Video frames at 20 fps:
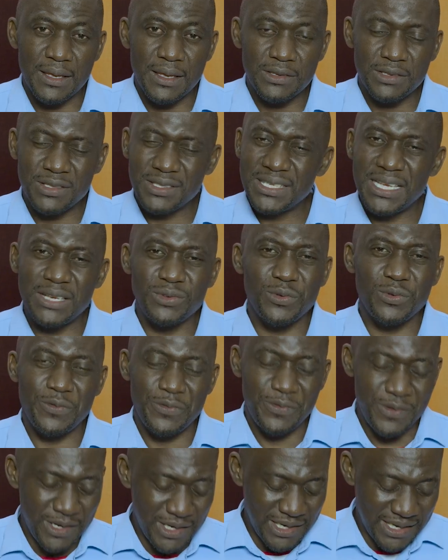Sometimes we
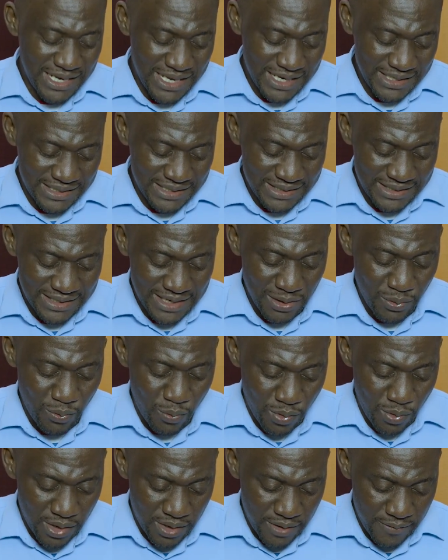feel less than
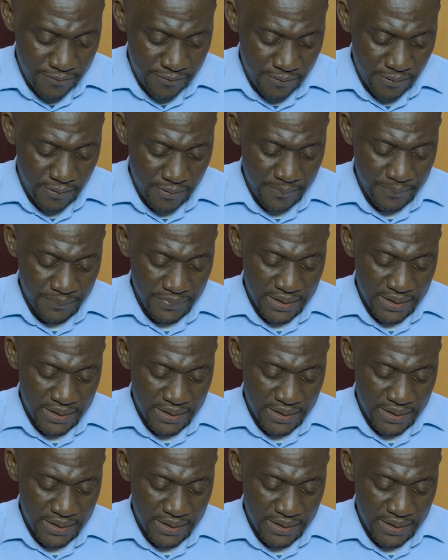wonderful.